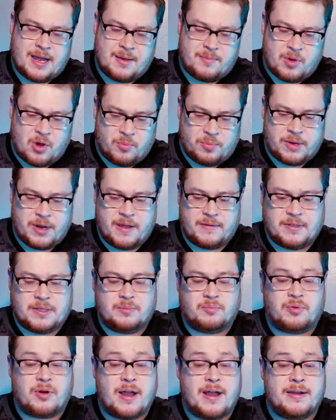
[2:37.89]
I'm hoping to have
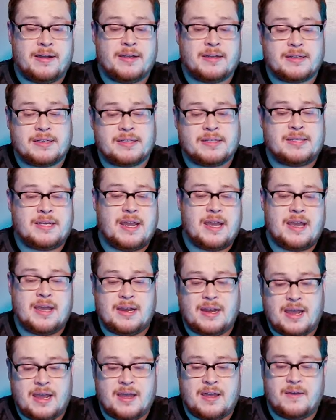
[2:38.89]
some products
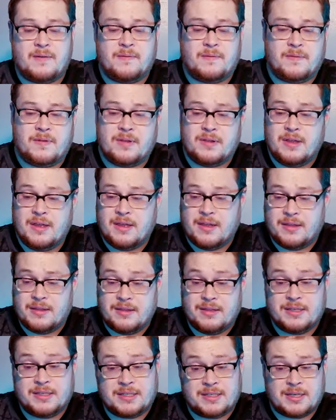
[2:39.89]
and have
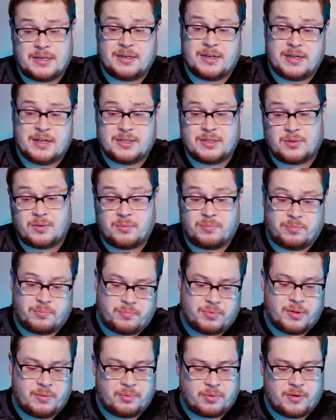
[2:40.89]
this Sunday's or
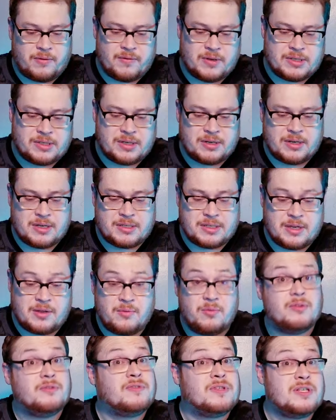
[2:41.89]
the previous Sundays that
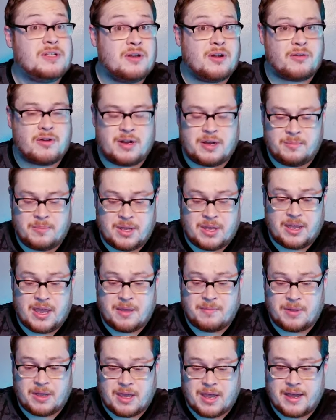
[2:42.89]
you would have seen already be
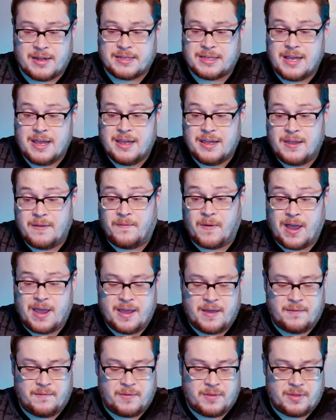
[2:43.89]
Game of Gods if I
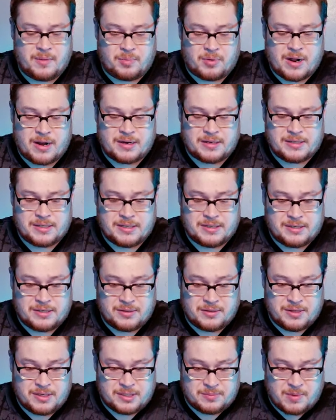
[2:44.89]
have the products in,
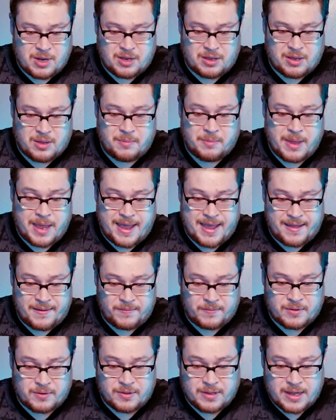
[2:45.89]
so this might come
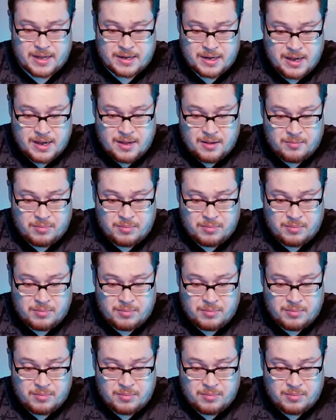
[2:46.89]
after that.